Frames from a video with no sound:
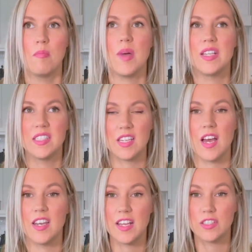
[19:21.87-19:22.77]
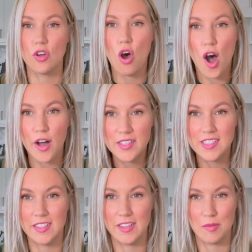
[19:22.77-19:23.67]
my son has
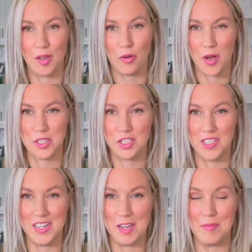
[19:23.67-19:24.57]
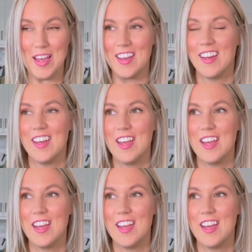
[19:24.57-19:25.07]
constantly been questioning me,